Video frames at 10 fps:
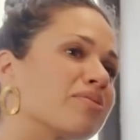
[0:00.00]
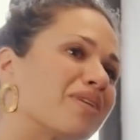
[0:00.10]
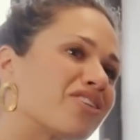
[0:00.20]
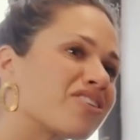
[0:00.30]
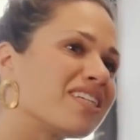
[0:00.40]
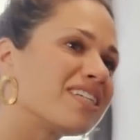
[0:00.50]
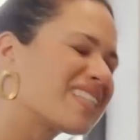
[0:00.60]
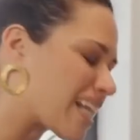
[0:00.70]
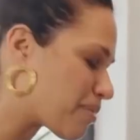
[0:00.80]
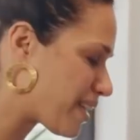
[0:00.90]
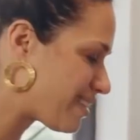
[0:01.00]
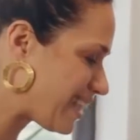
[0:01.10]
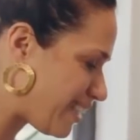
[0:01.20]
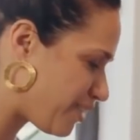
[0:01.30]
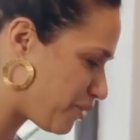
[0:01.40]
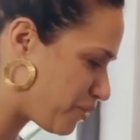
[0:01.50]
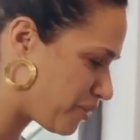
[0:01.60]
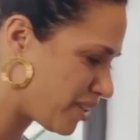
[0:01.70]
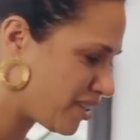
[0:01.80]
to my turkeys, and I'm like, thank you,